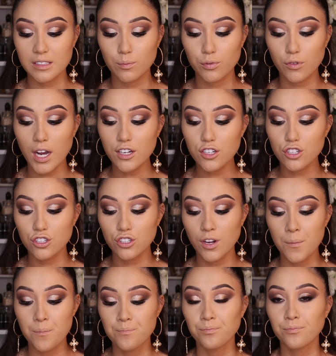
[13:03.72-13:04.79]
brush
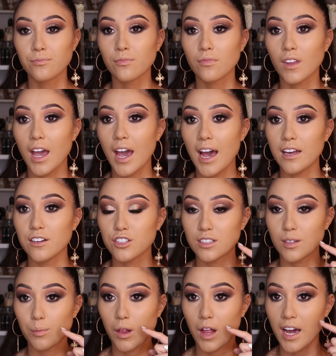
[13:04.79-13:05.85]
and just
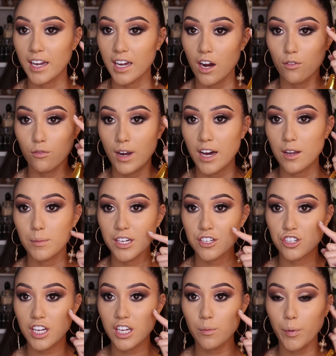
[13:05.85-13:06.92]
applying it around my
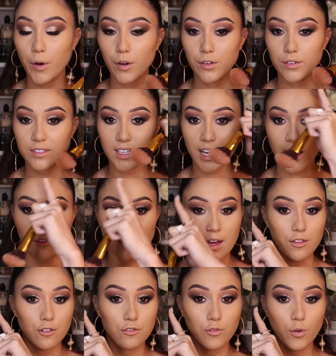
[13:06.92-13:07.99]
cheekbones, around
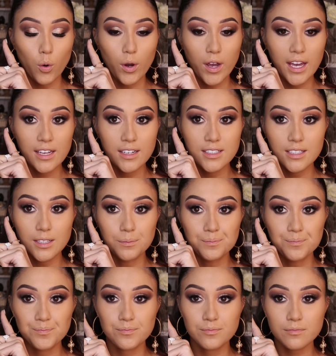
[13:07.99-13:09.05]
the forehead,
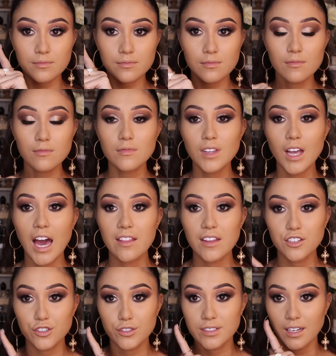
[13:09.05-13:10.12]
and
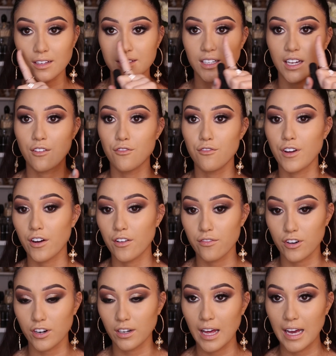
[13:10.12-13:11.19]
then just dusting it very,
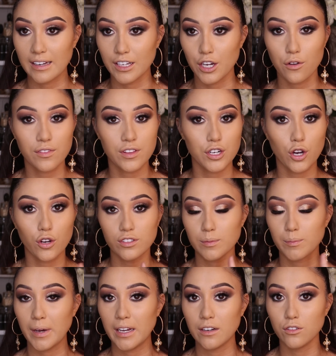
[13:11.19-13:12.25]
very lightly over the nose,
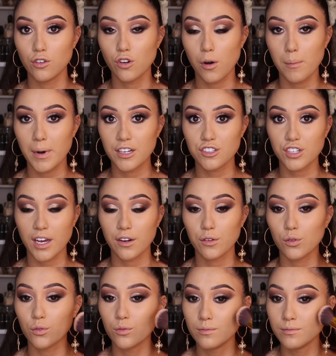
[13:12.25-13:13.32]
but not much at
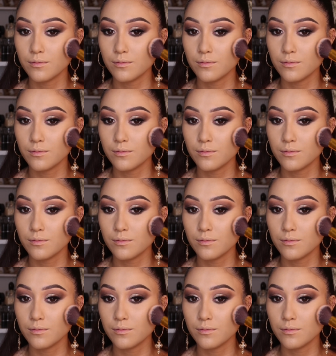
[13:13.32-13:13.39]
all.